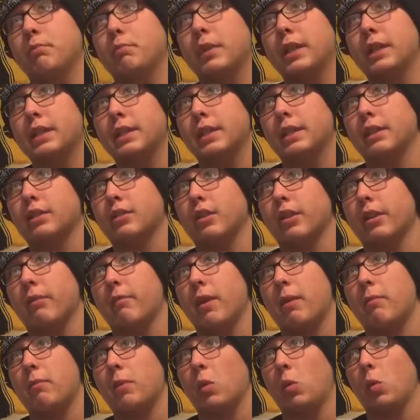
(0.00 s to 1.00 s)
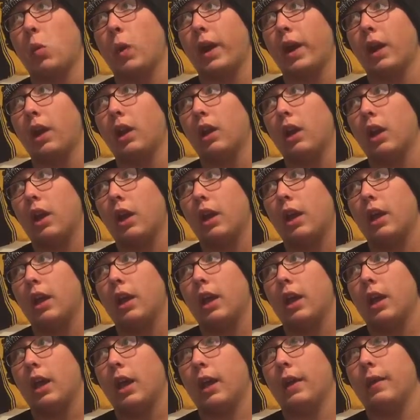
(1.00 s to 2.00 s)
busy, so they made me wait.
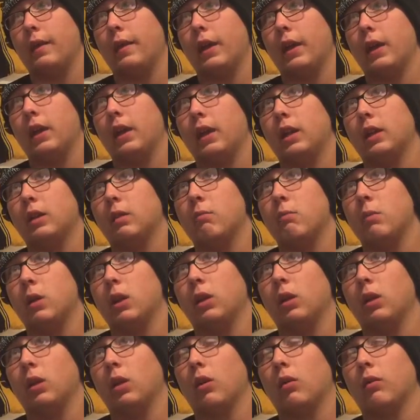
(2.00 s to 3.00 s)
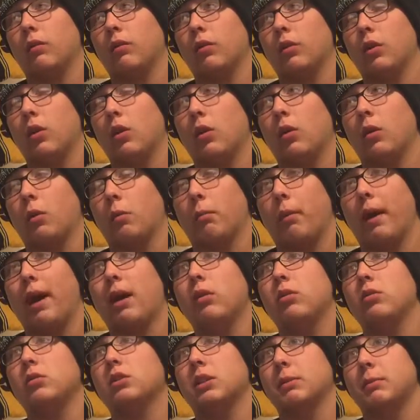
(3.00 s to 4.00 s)
And then in the middle of
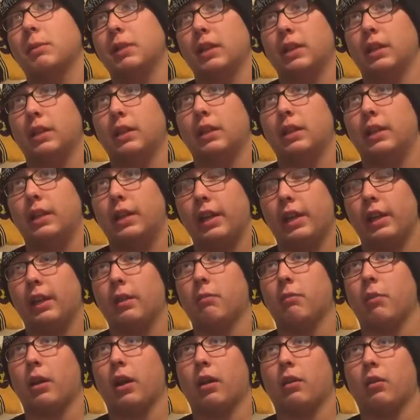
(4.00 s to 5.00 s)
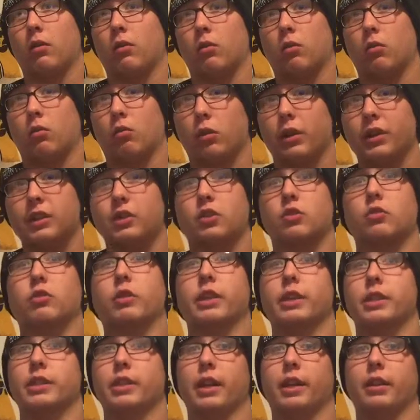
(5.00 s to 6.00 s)
about to be getting my wrist
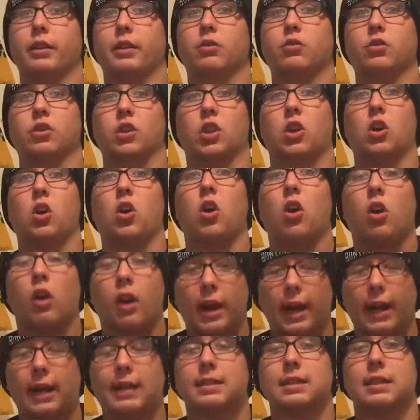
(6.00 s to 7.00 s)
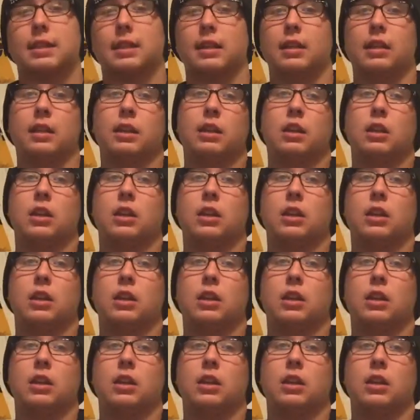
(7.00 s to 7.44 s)
reset, there was a car accident,